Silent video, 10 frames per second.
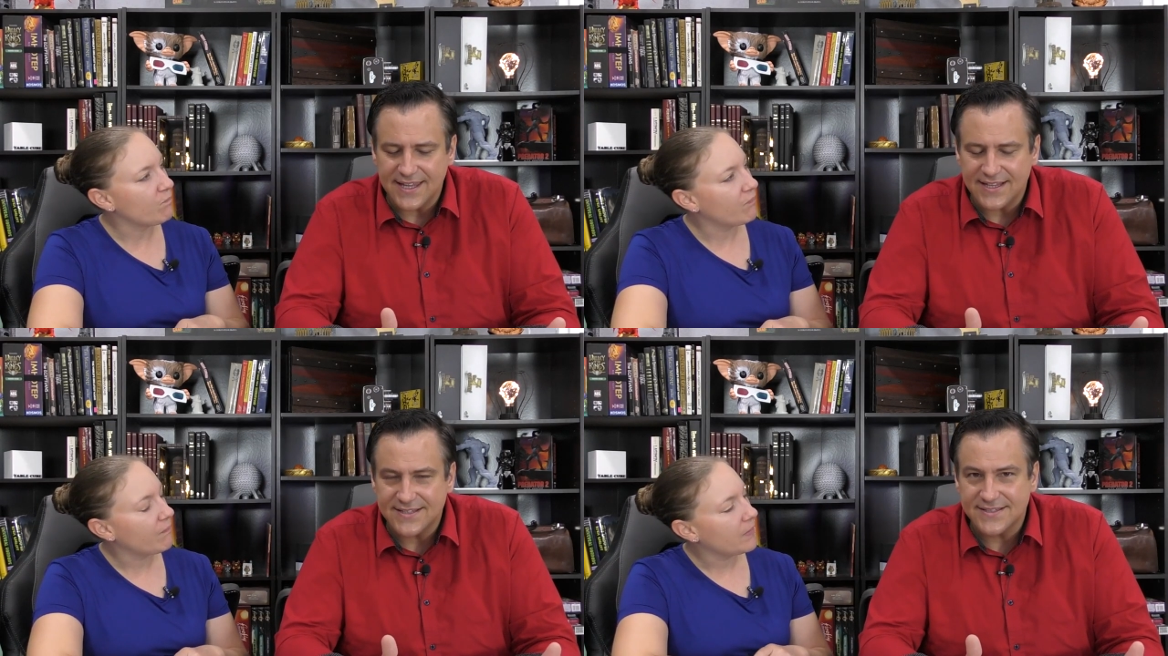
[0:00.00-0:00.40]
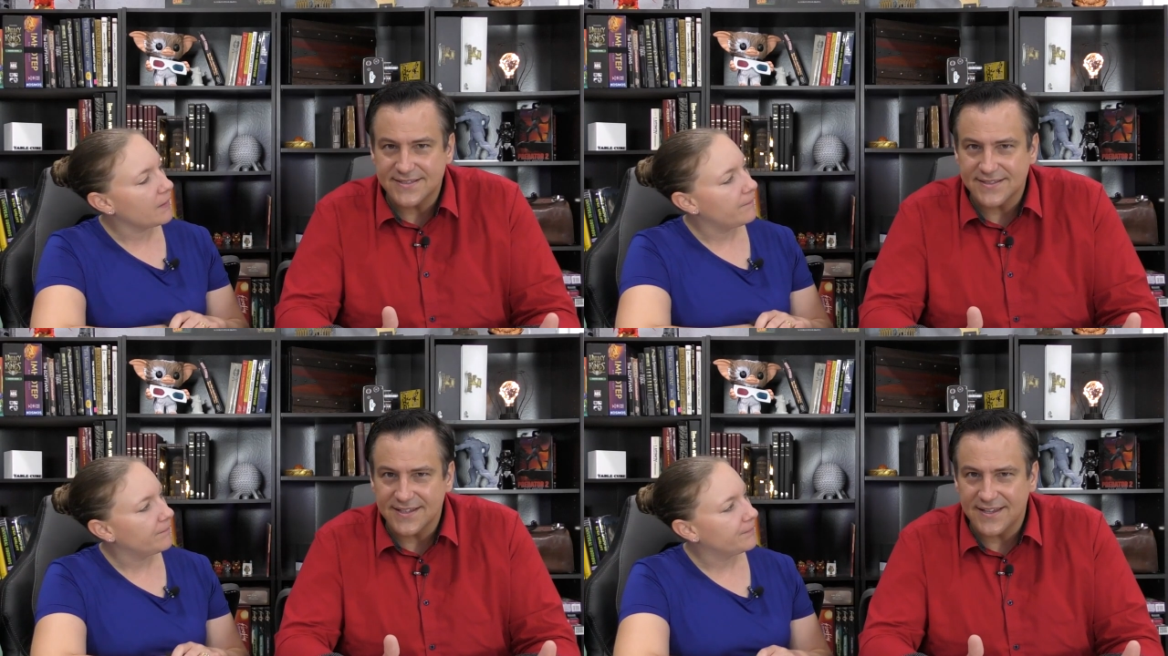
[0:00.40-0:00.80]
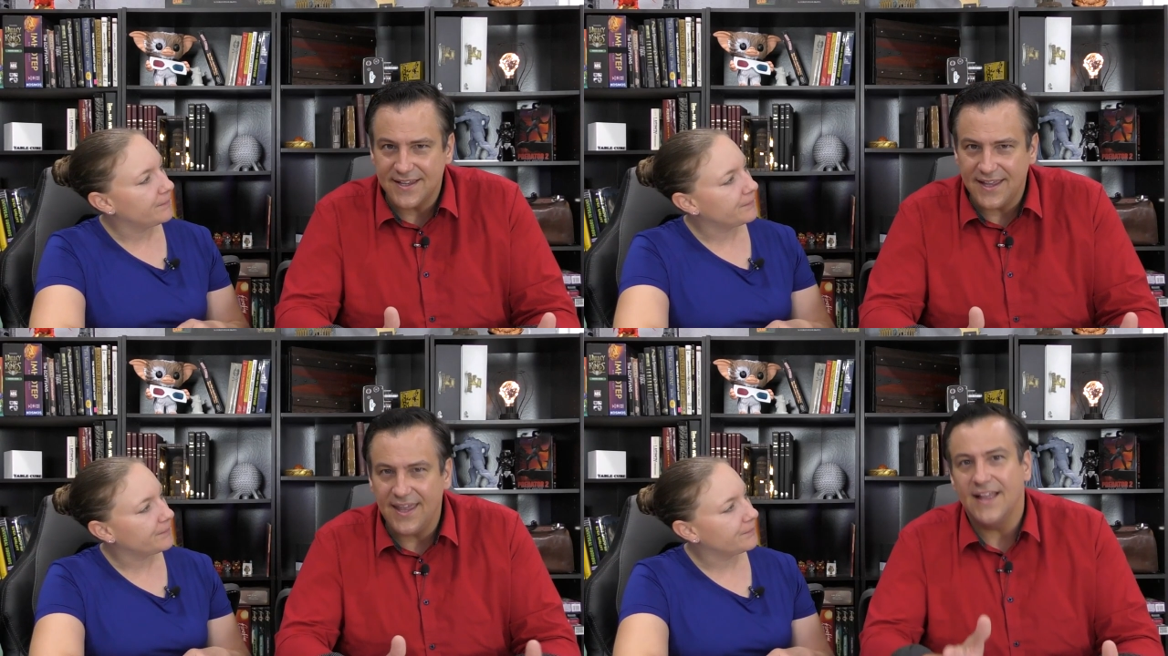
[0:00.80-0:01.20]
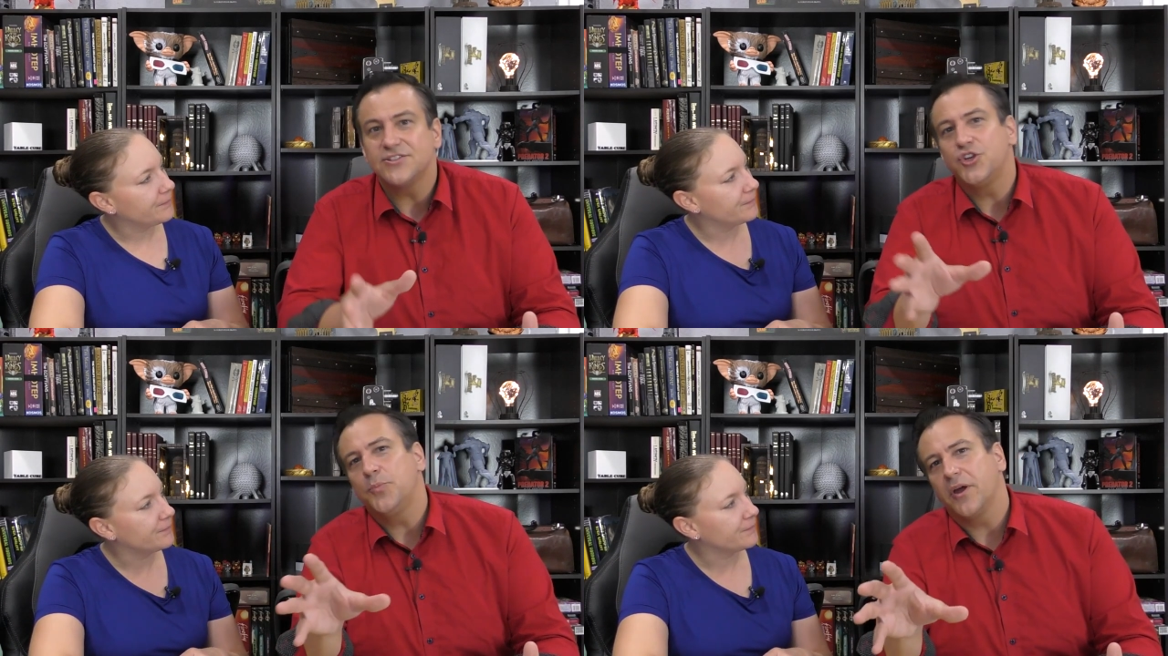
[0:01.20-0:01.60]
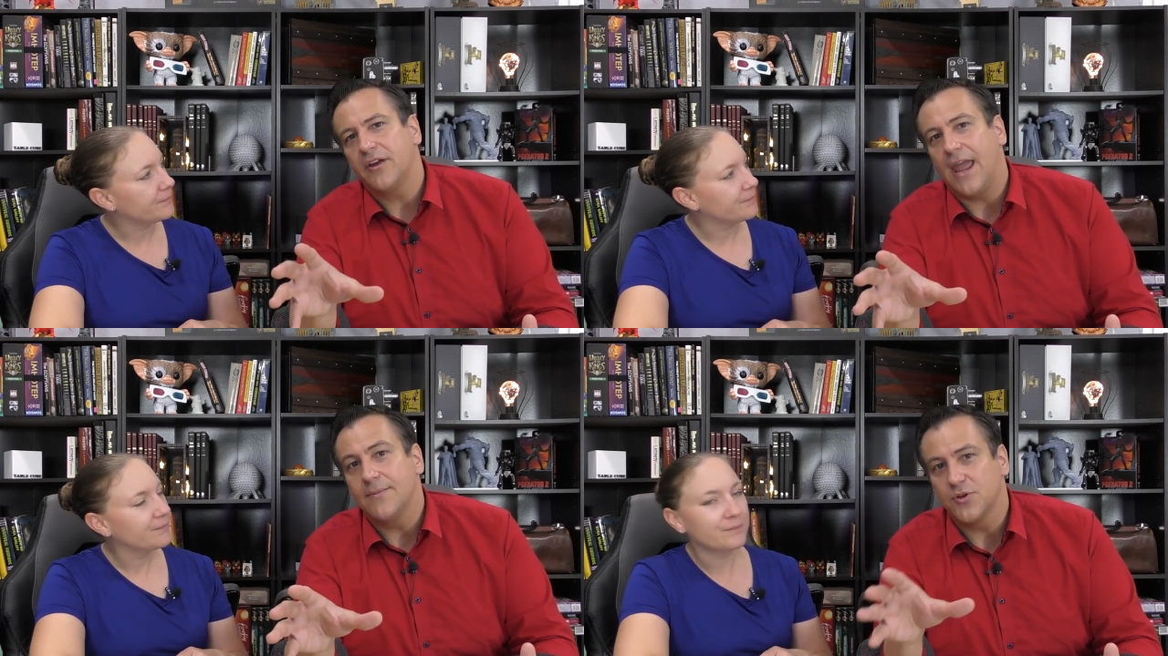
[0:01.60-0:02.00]
Speaker 1: It's it's a two-player
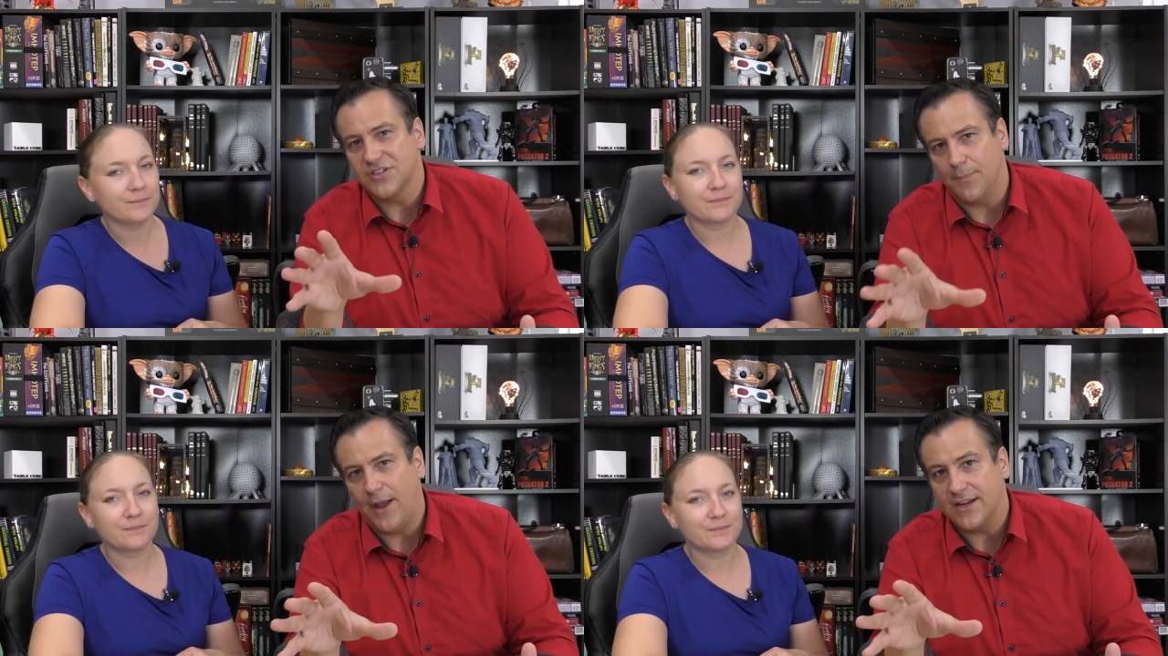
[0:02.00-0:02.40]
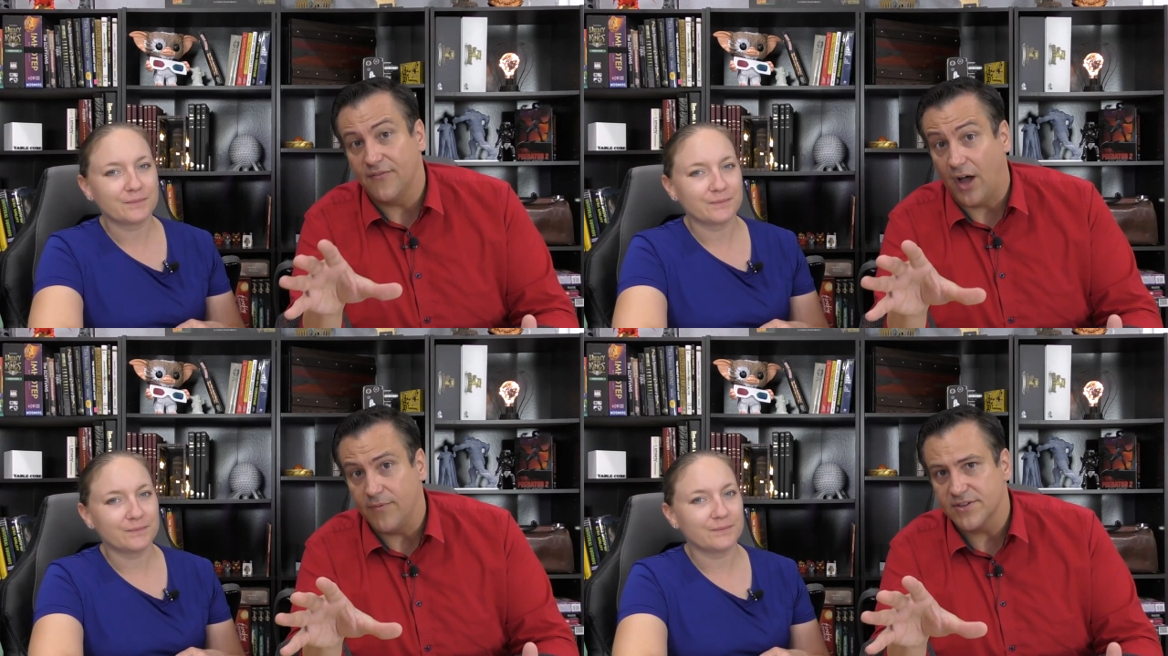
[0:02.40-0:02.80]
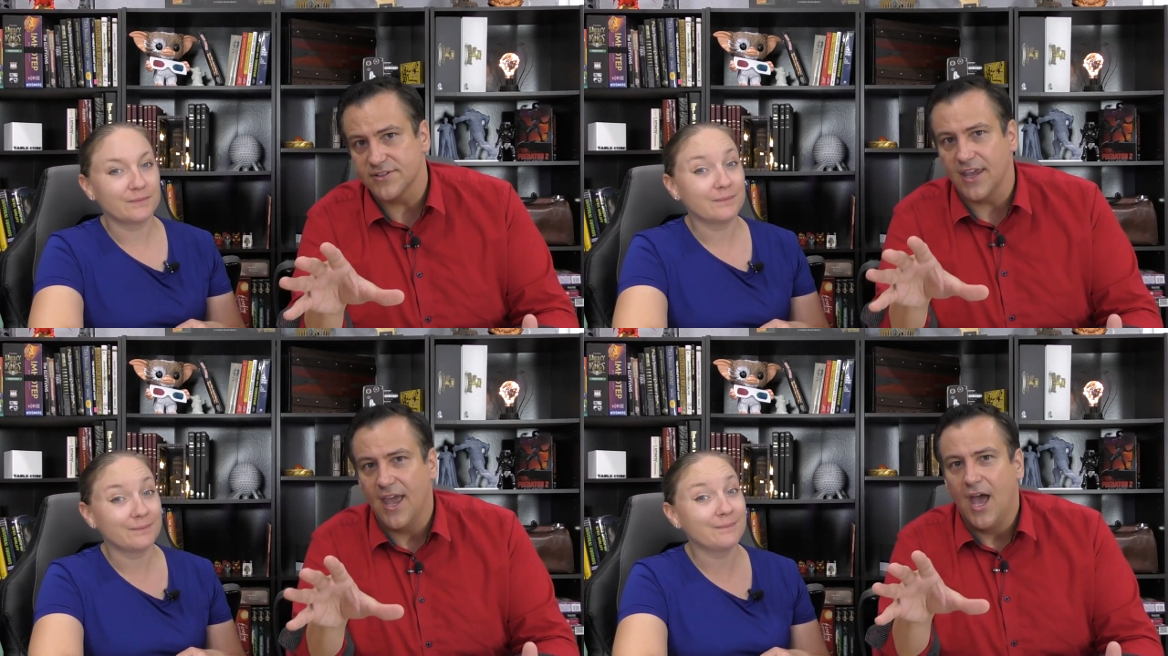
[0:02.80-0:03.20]
game, so it's competitive, obviously.